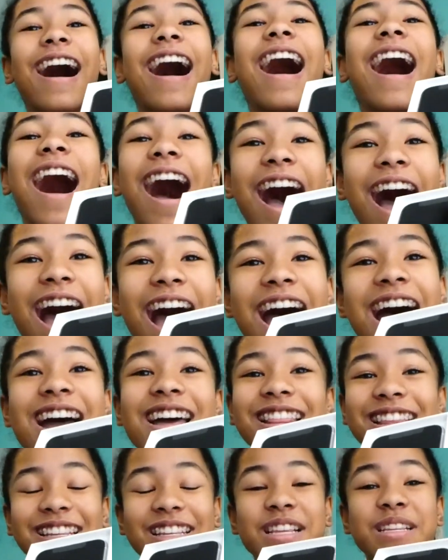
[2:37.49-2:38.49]
Oh,
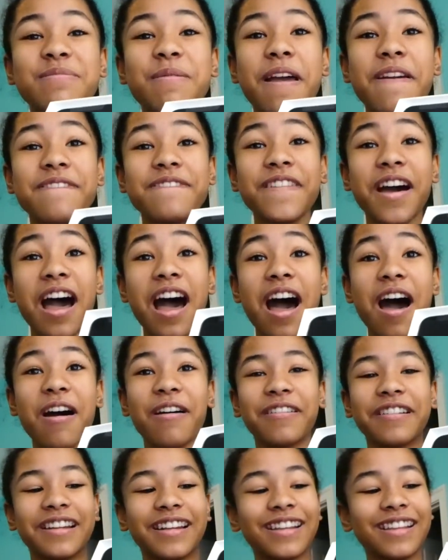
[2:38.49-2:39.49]
this is my
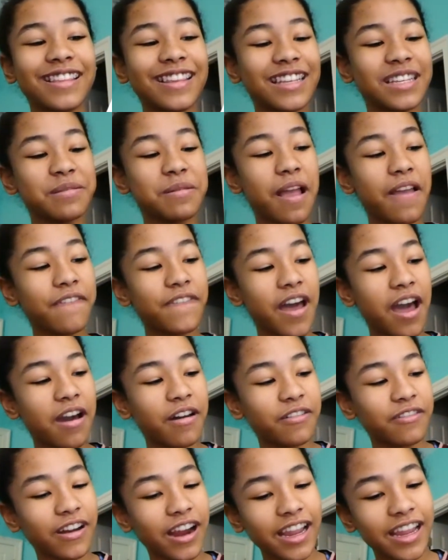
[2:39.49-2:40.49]
phone. This is my
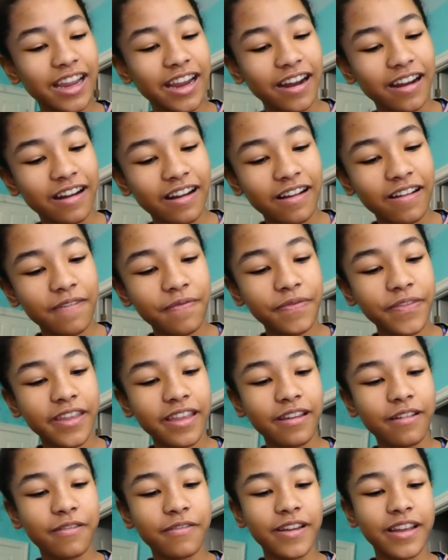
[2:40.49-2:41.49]
phone right here.
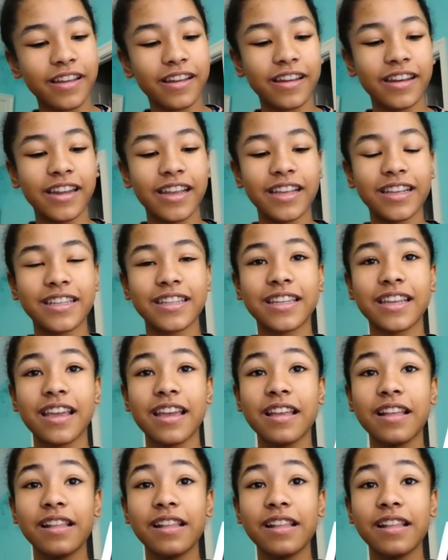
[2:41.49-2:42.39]
Oh my goodness.